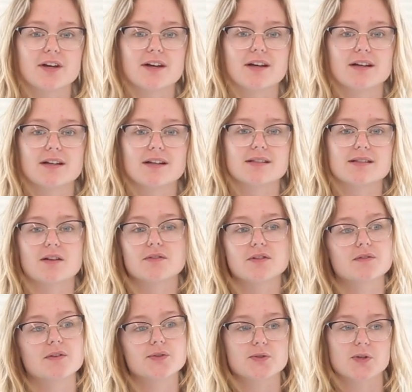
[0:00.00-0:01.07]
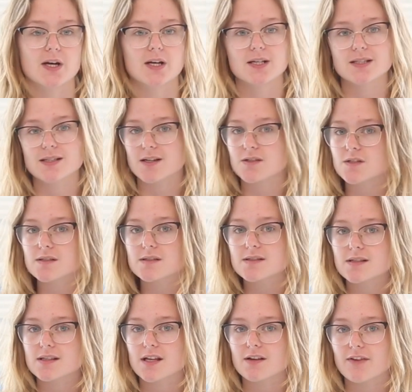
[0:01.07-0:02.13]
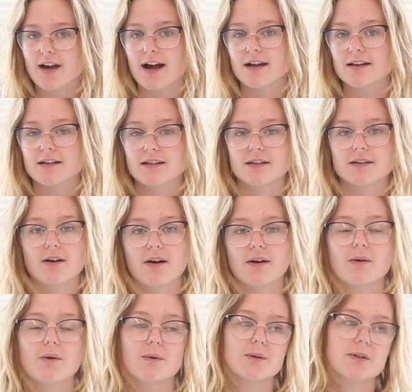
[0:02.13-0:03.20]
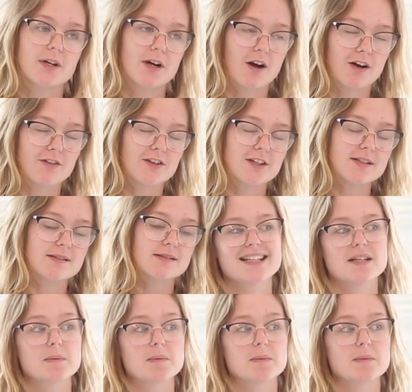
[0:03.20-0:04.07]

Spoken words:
the self-defense training sessions that they've had in our older office.